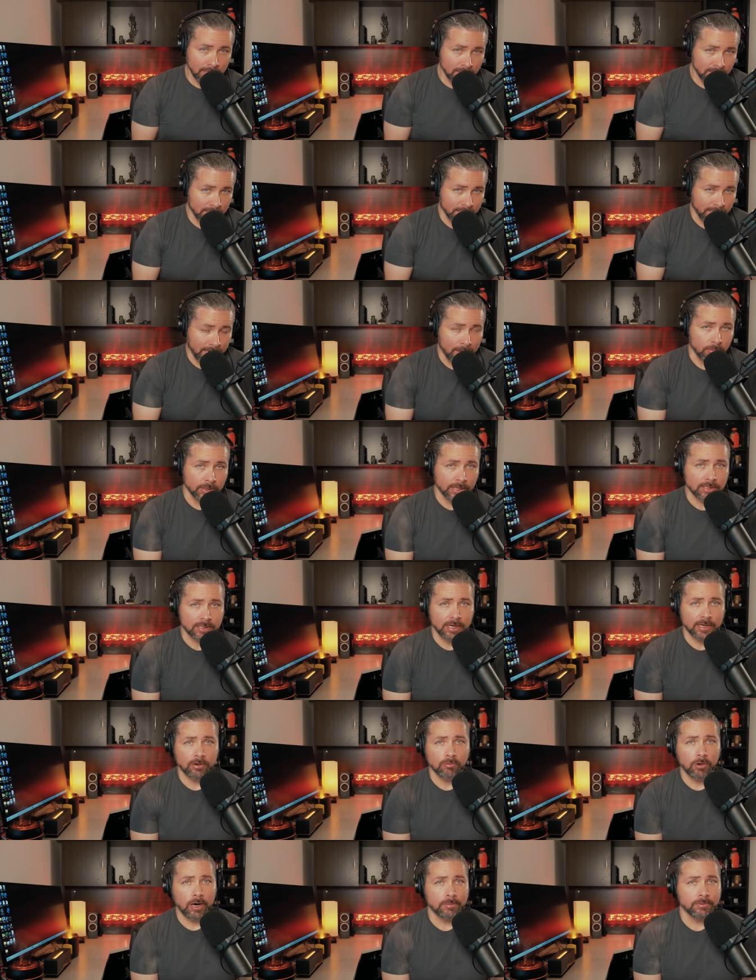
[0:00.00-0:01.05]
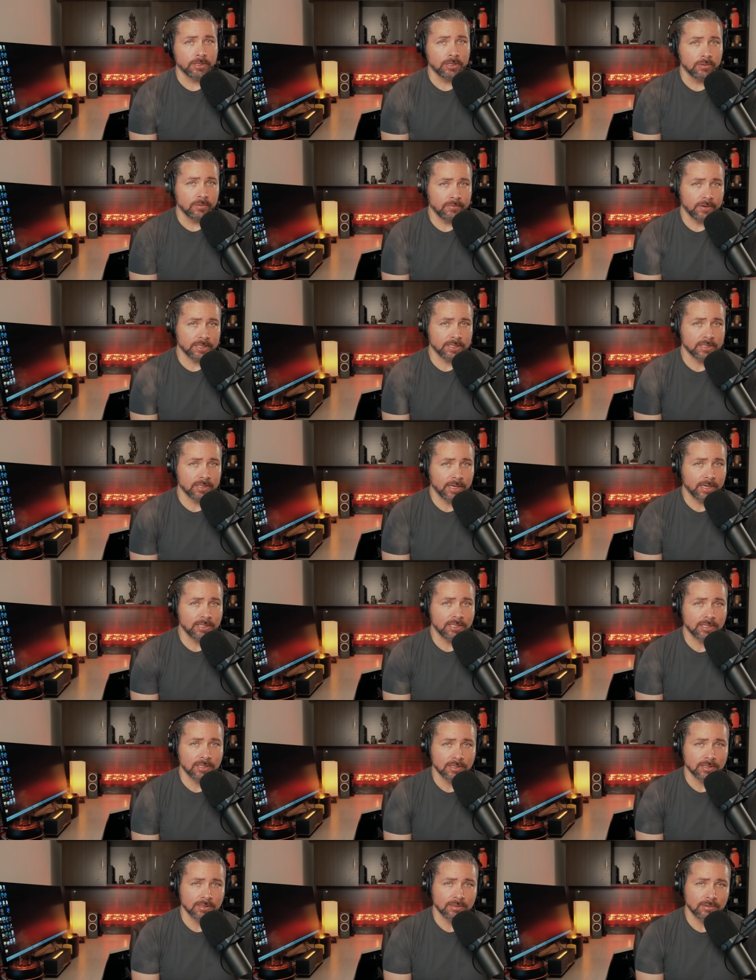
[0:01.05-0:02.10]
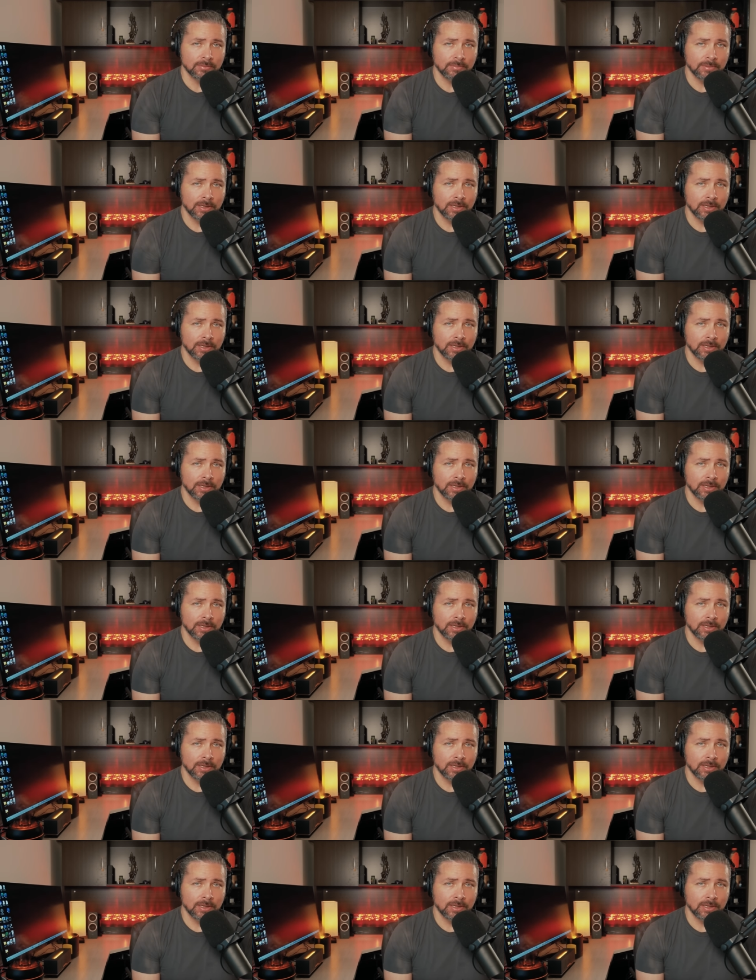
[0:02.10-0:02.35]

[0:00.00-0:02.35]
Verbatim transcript: So, yeah, well, that's kind of why we do investigations.